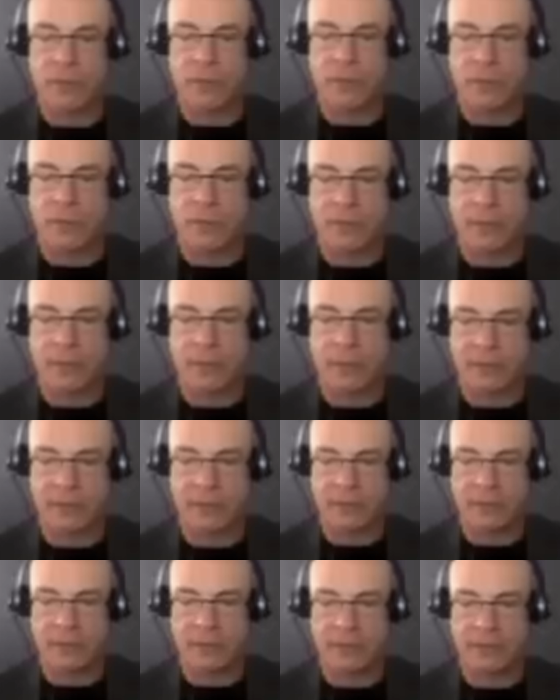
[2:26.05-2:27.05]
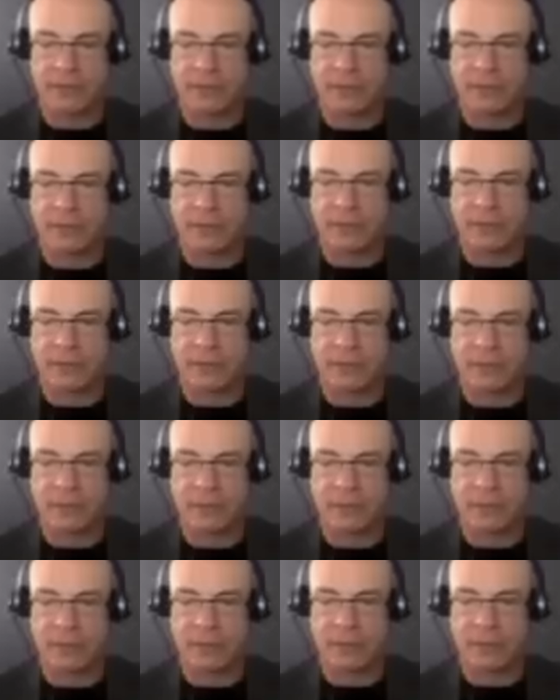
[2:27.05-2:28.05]

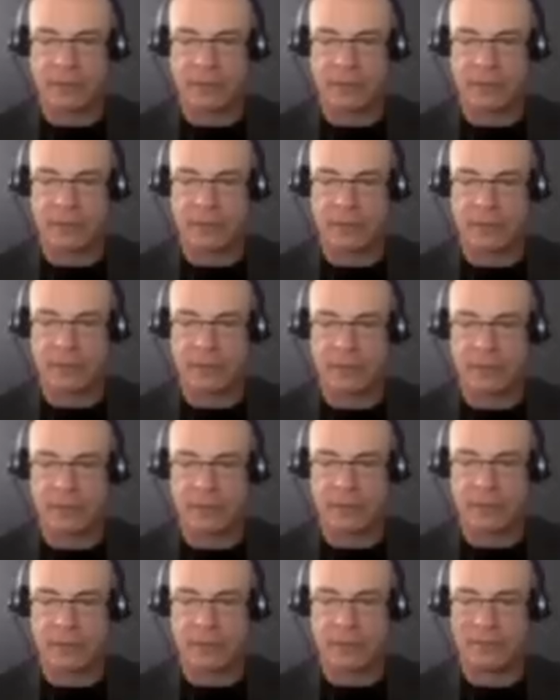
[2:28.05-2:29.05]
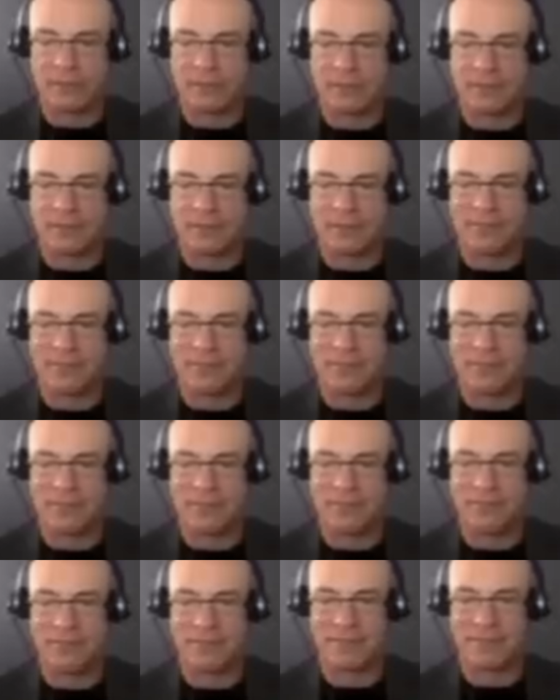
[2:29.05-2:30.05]

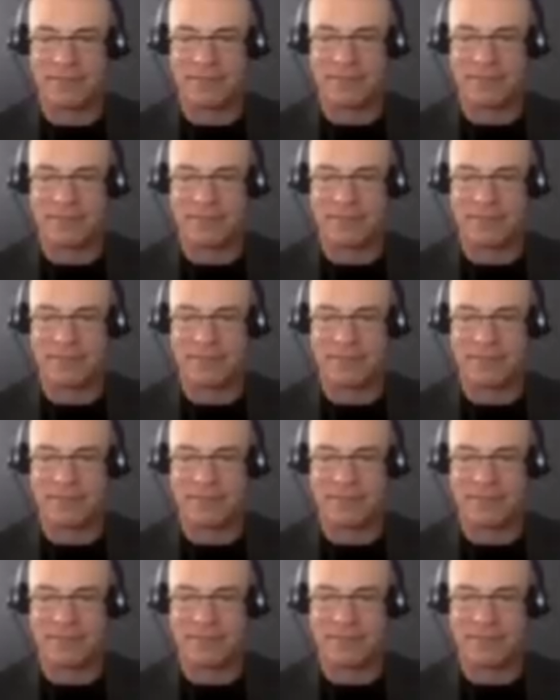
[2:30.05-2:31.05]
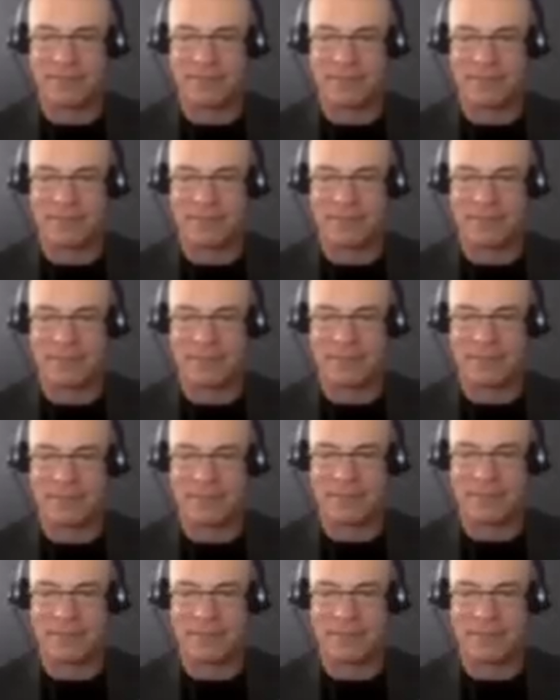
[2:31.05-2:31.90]
(silent)